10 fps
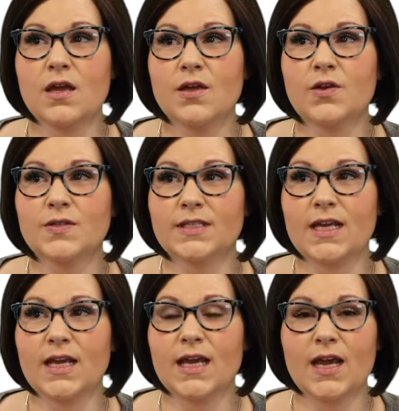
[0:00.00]
You'll
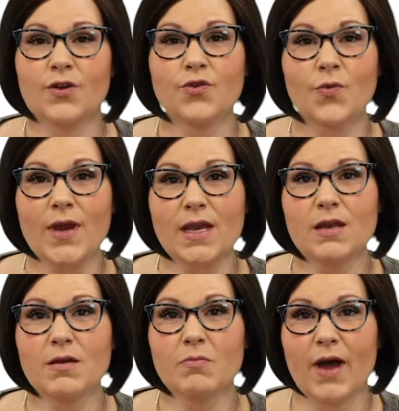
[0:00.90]
see a
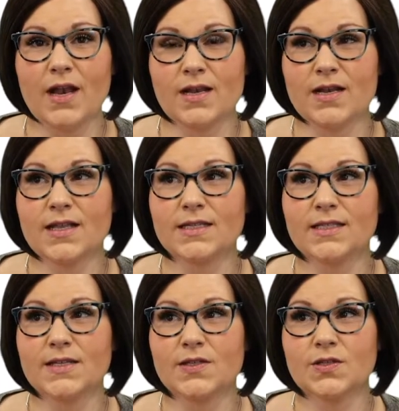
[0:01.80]
green button that
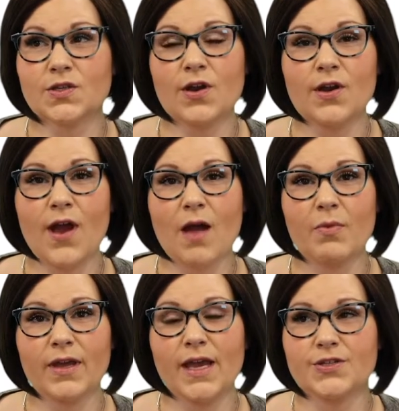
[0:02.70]
says Start Your
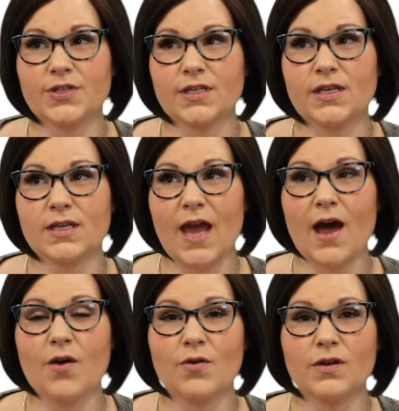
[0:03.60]
Application
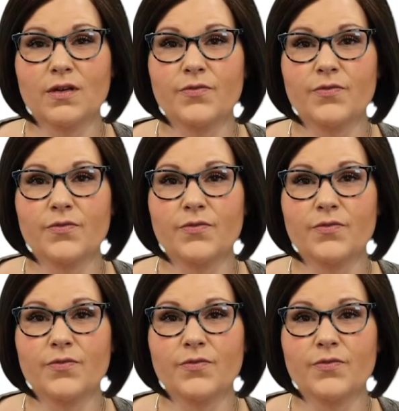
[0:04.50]
Now.